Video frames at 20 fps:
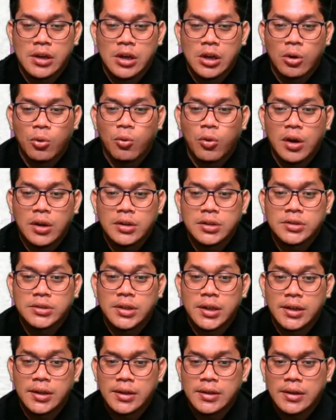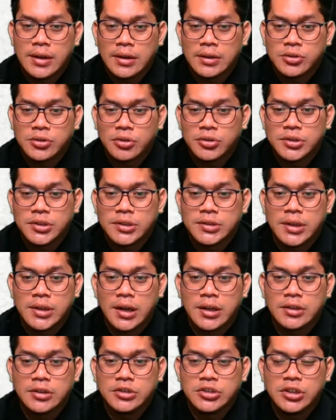While the secondary data sources are
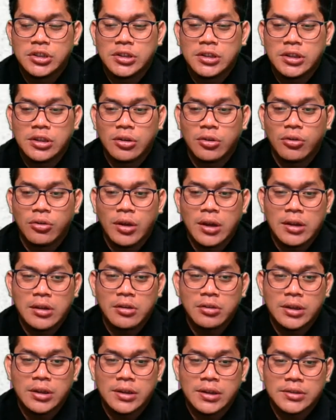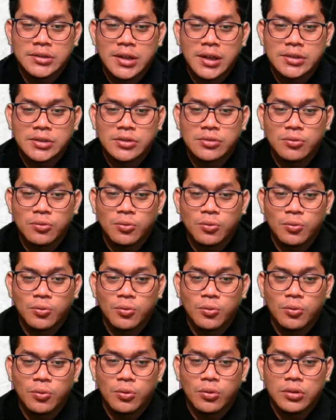digital or analog data sets
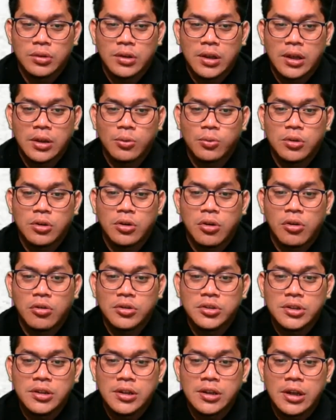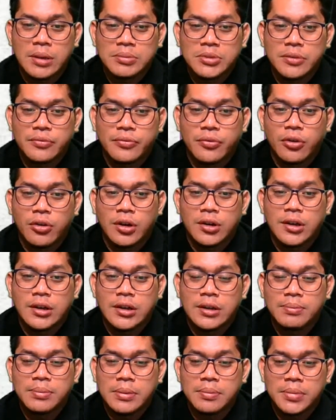that were originally captured for another
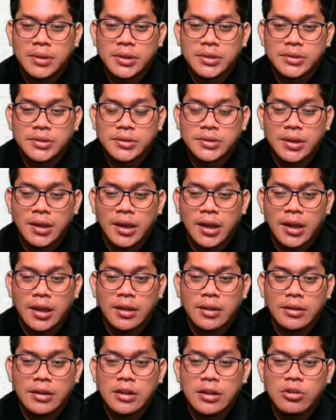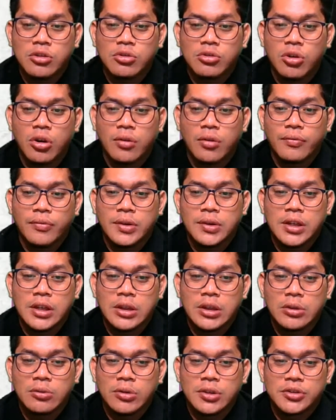purpose and need to convert
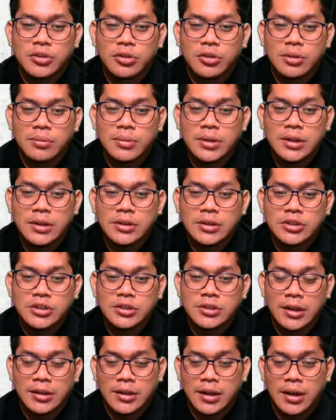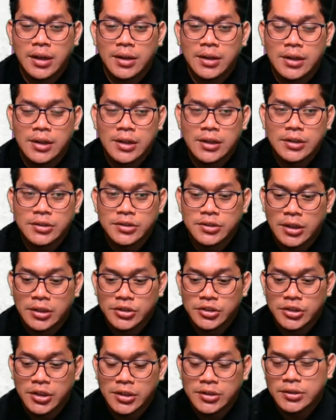into a suitable digital data,
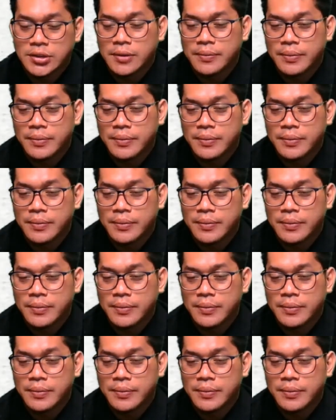such as